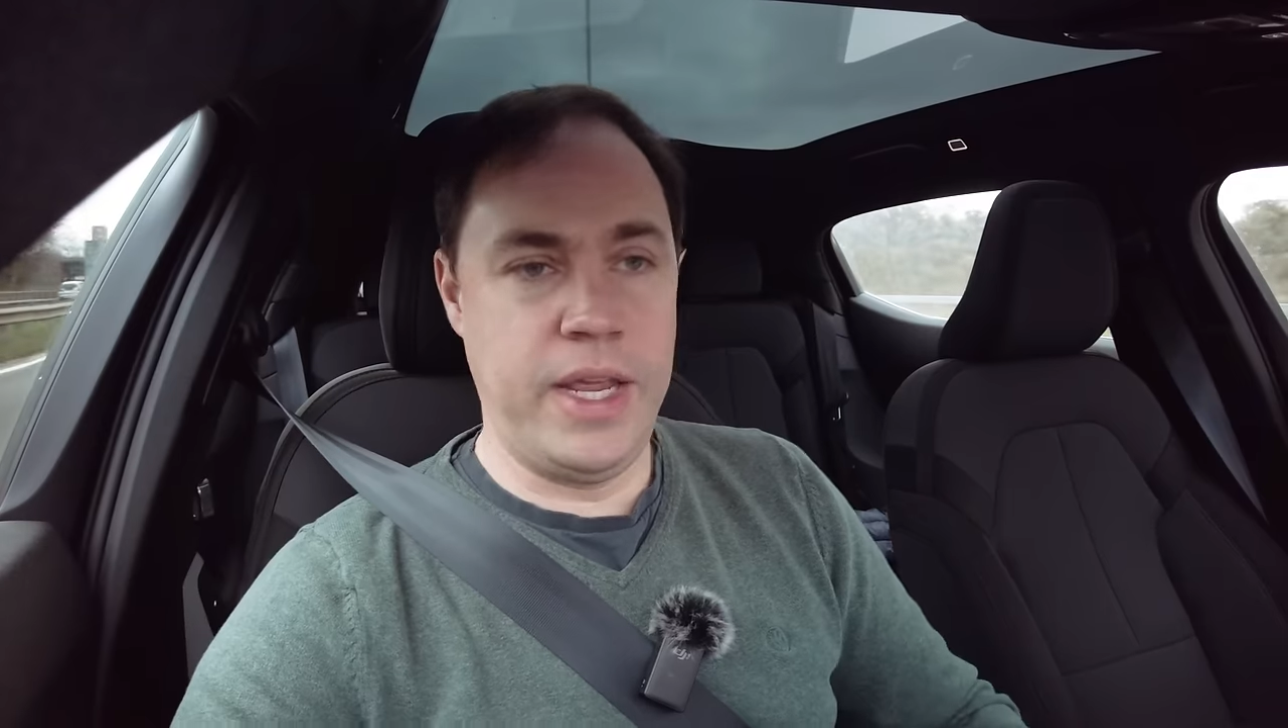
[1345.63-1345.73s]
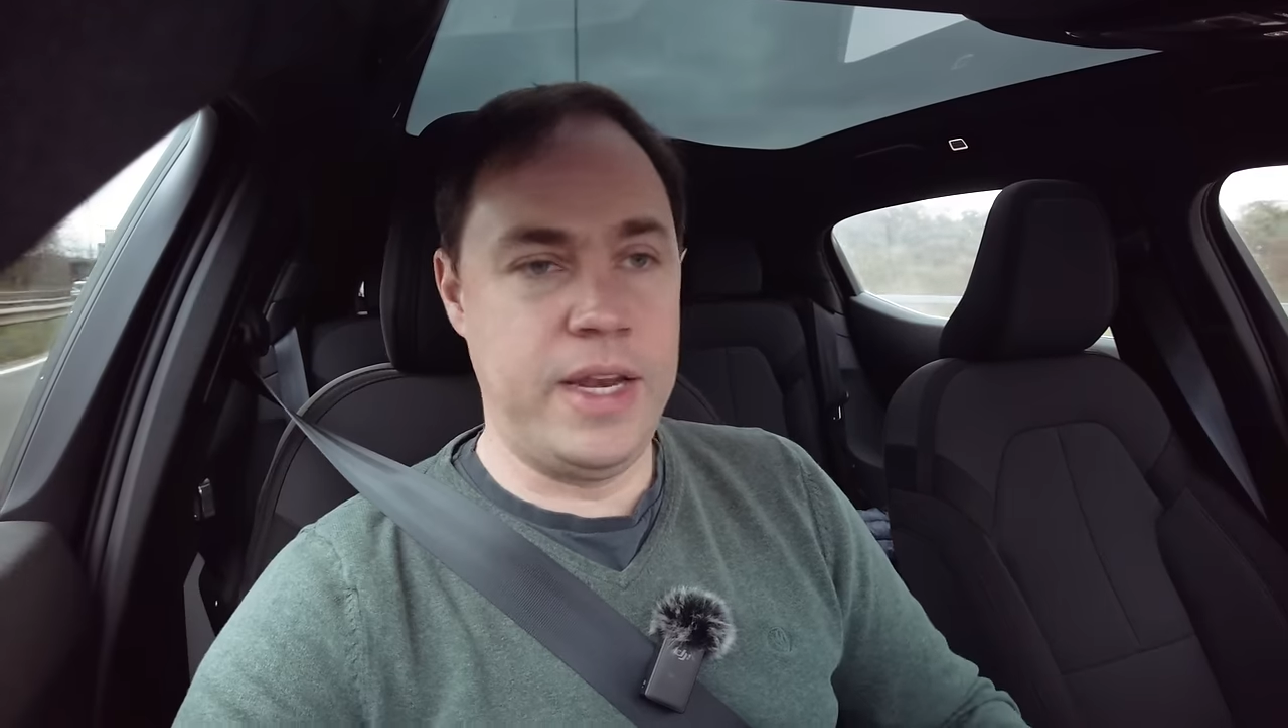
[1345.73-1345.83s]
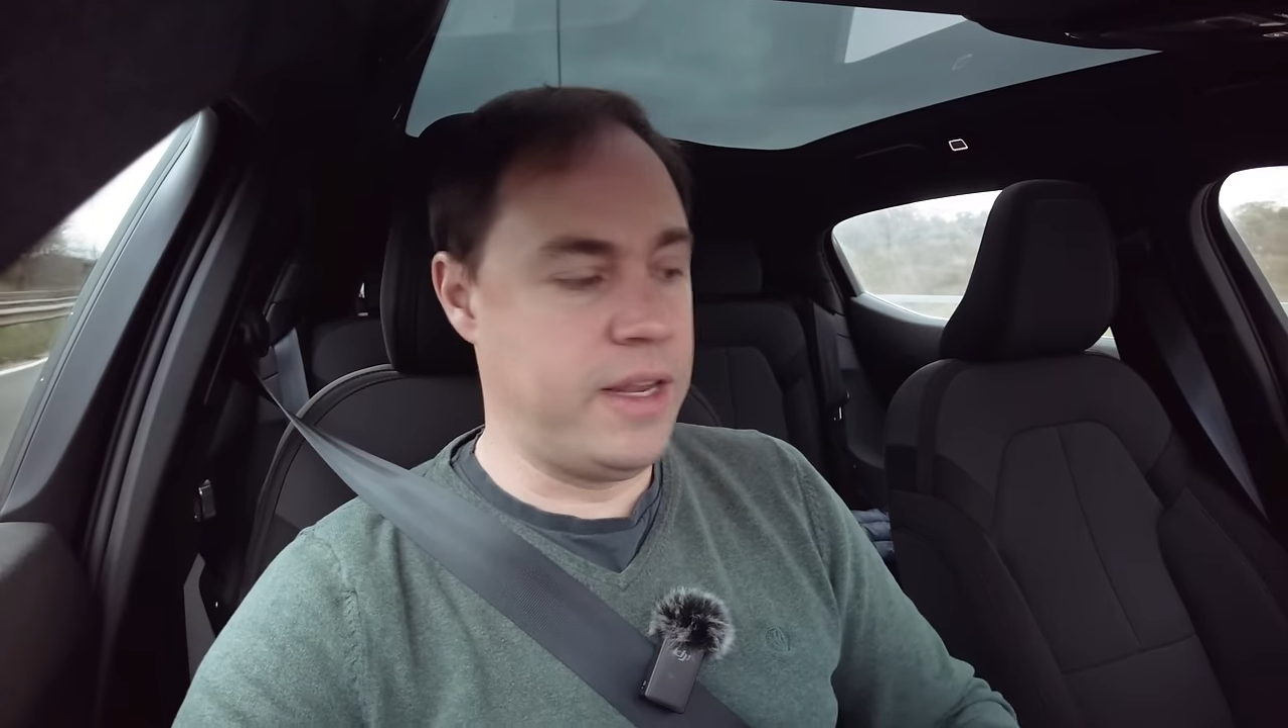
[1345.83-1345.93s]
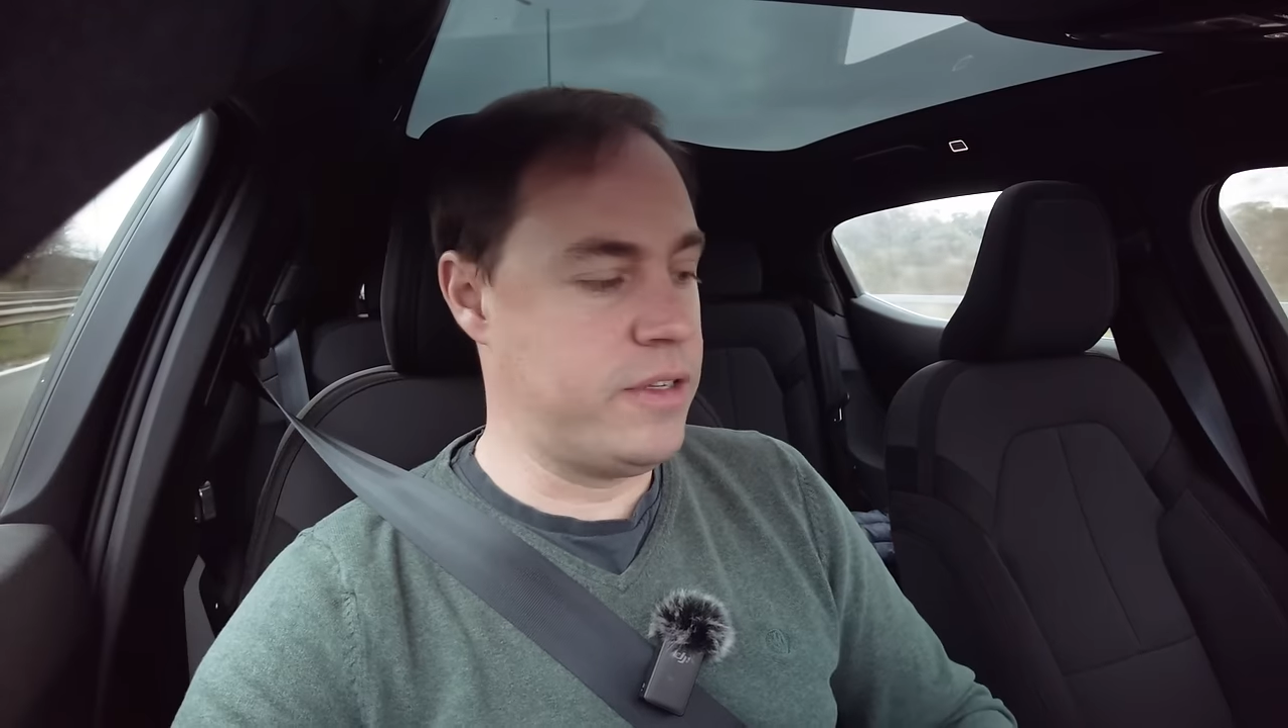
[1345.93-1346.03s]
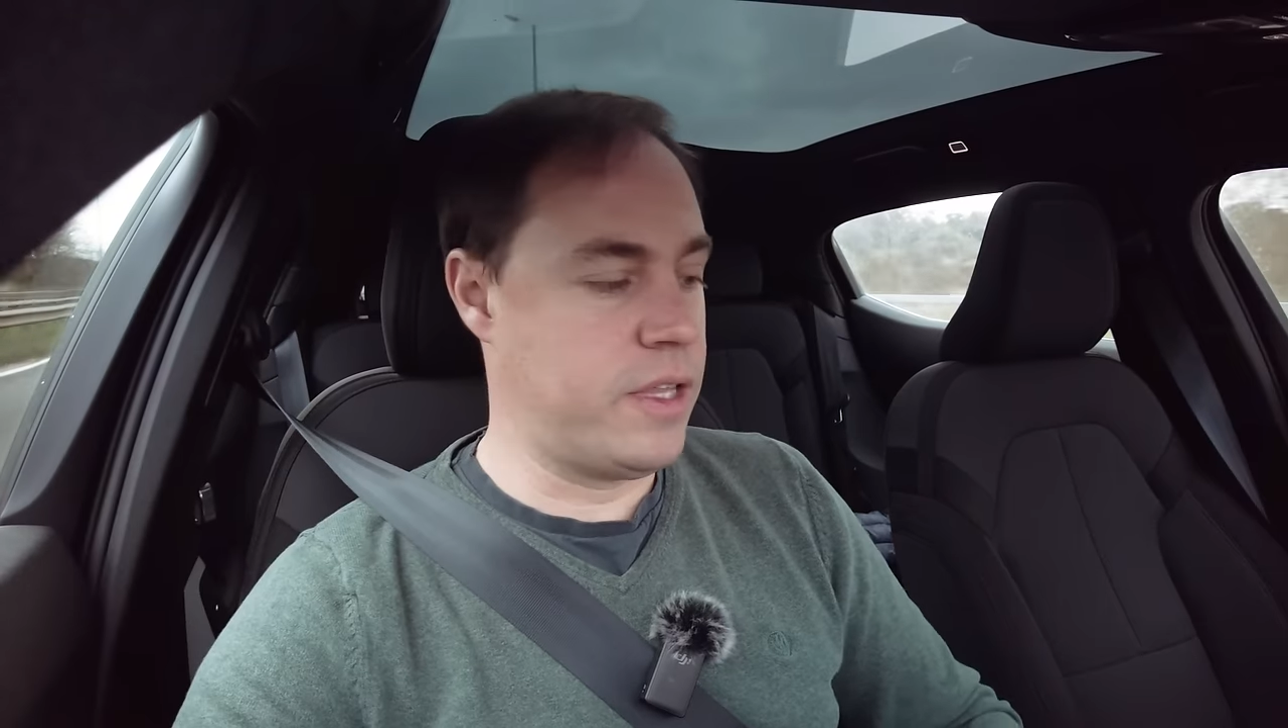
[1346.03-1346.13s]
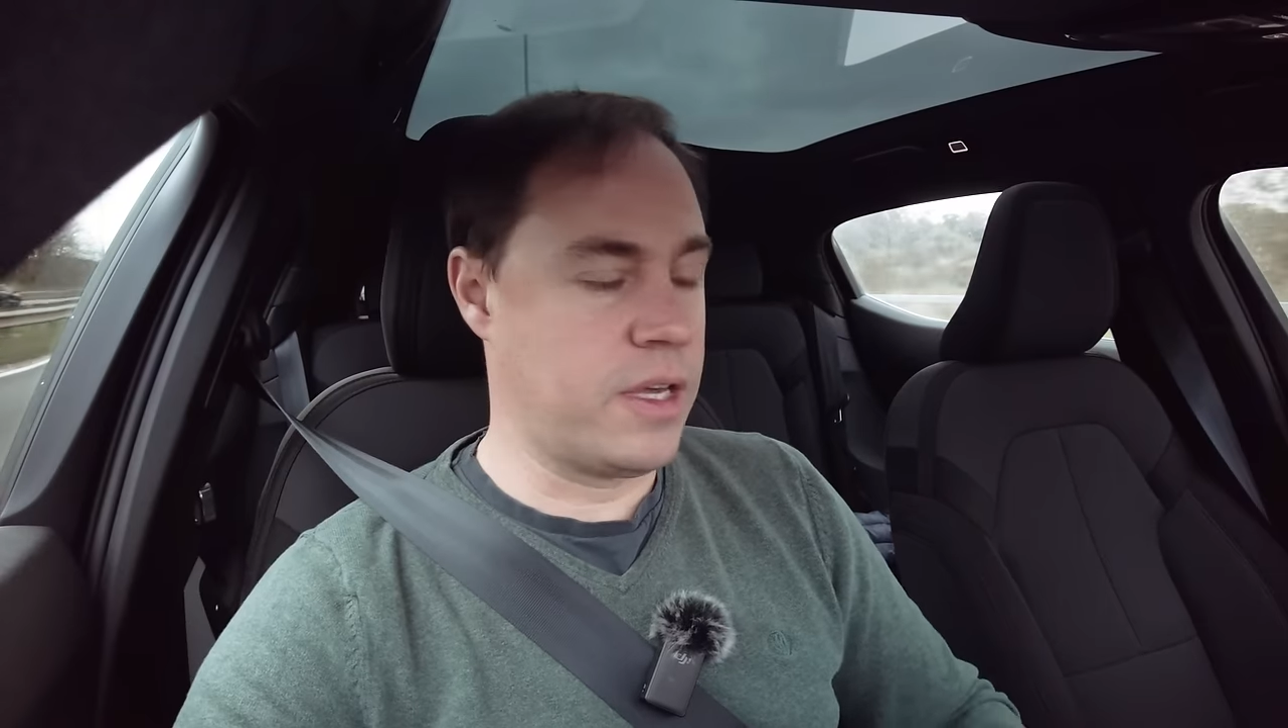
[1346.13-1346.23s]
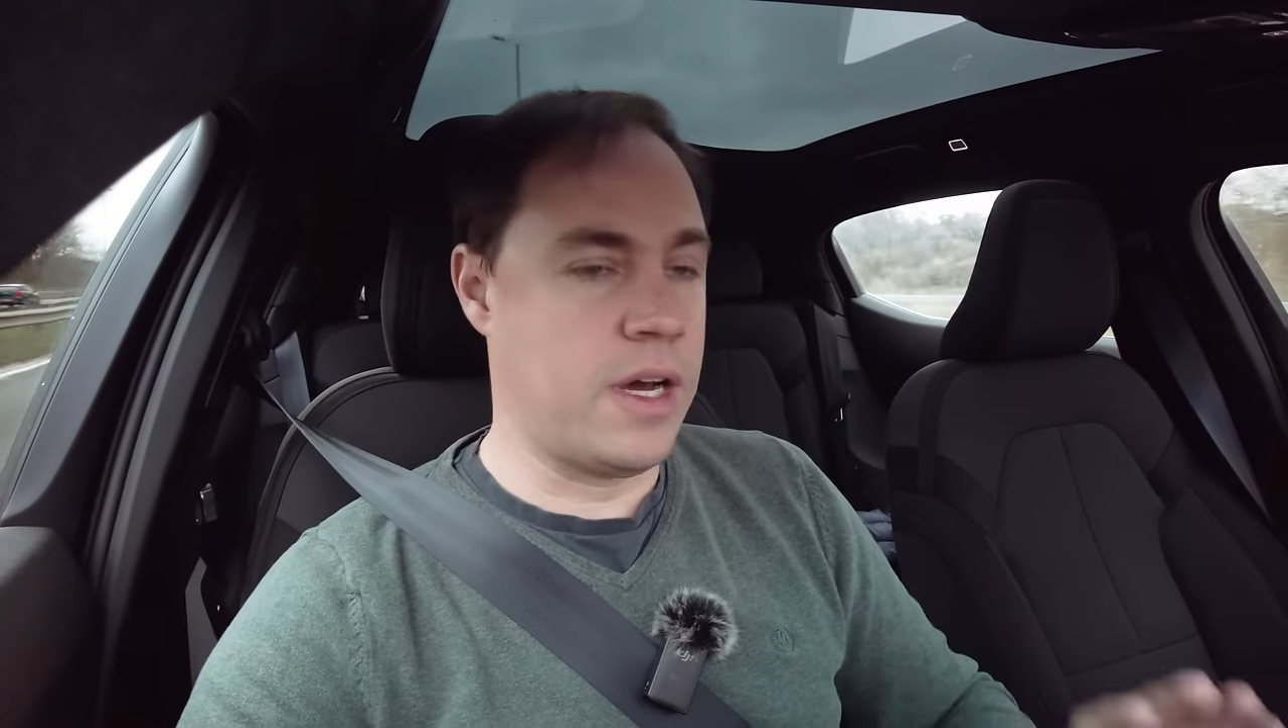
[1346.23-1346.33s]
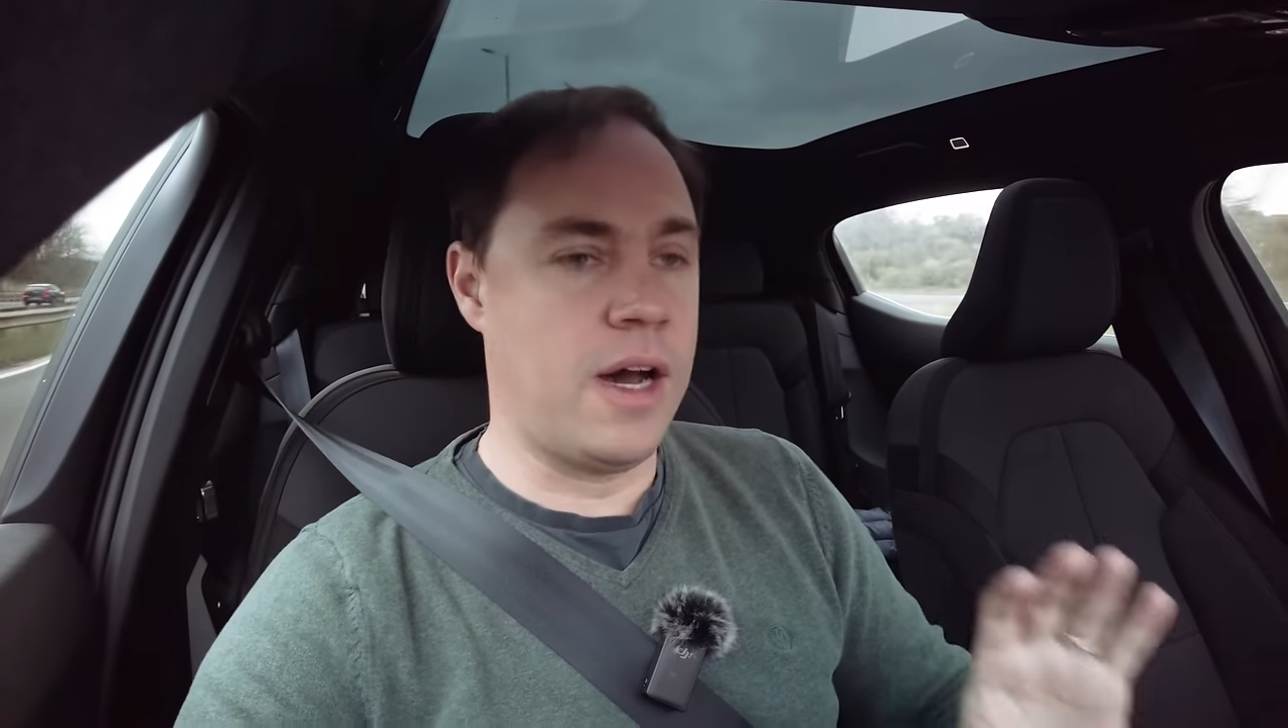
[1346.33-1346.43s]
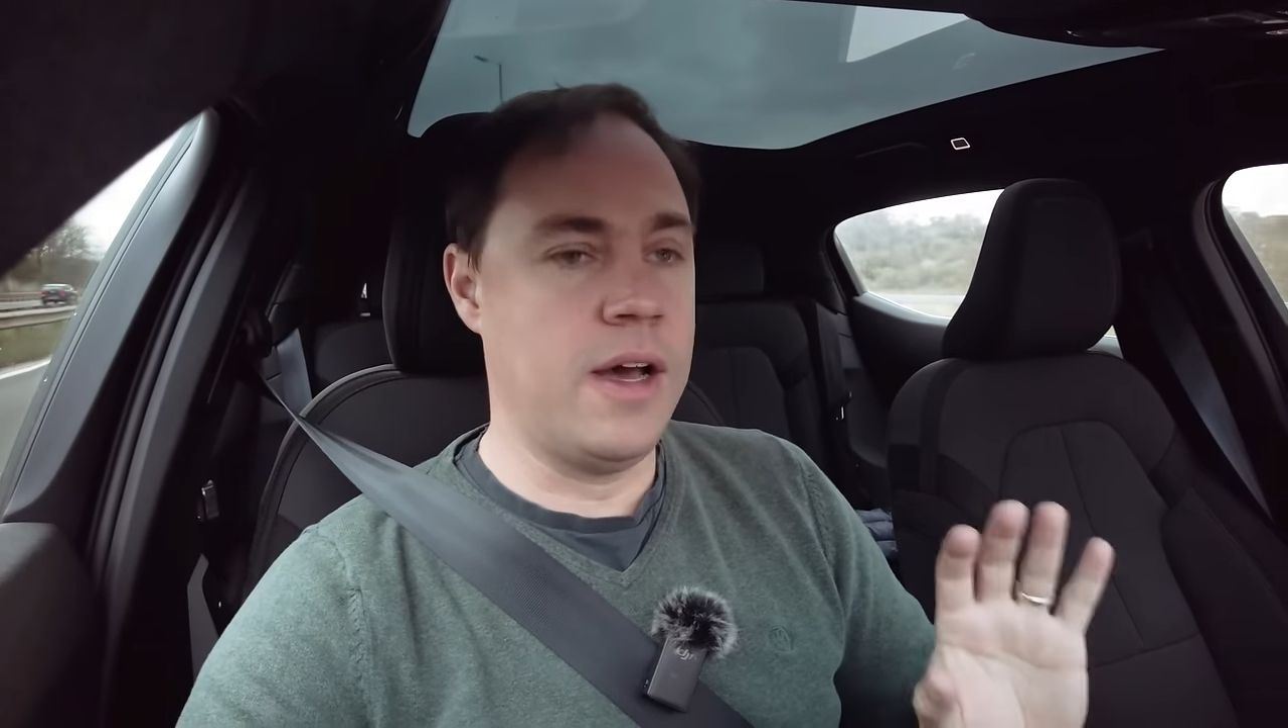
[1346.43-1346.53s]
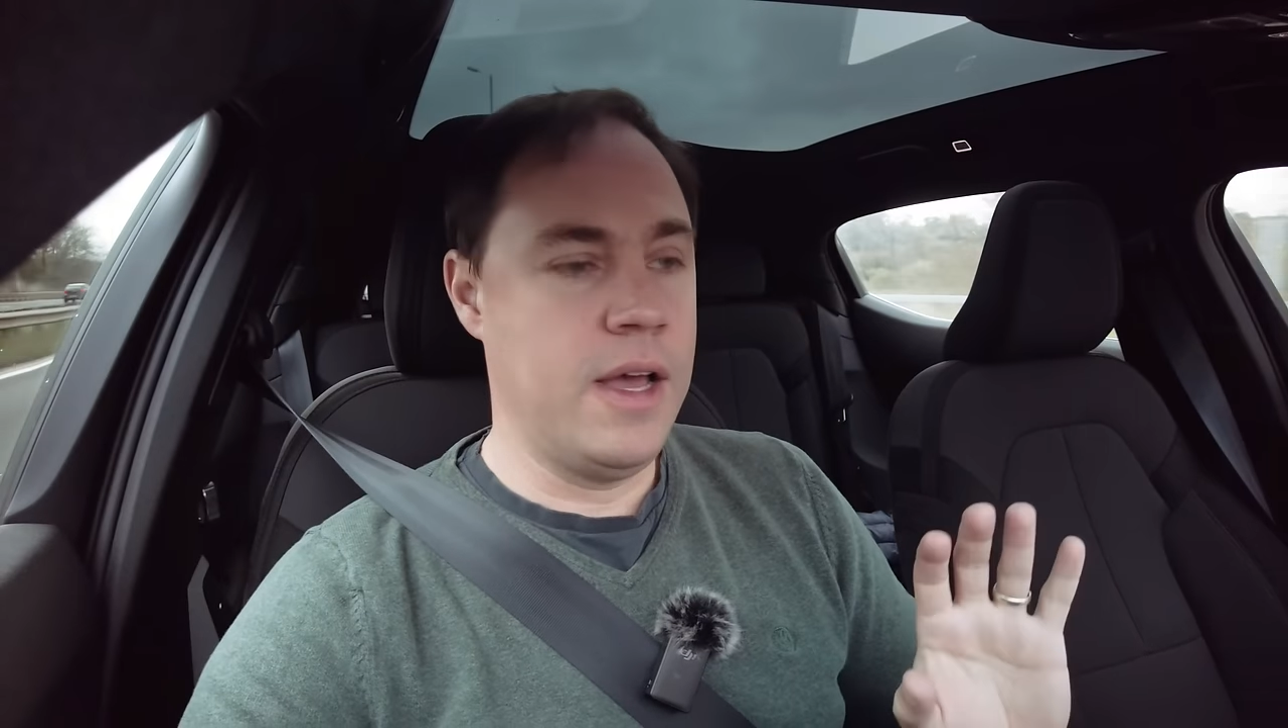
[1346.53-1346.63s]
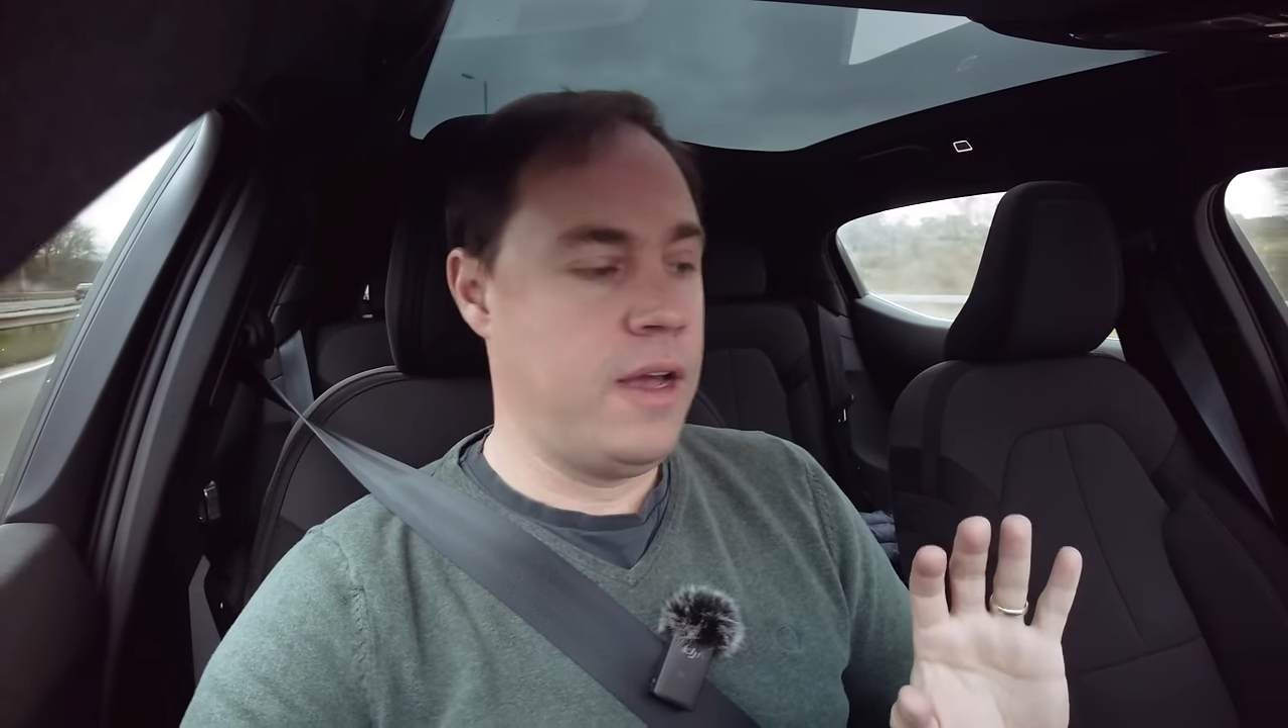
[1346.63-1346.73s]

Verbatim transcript: needed into the car,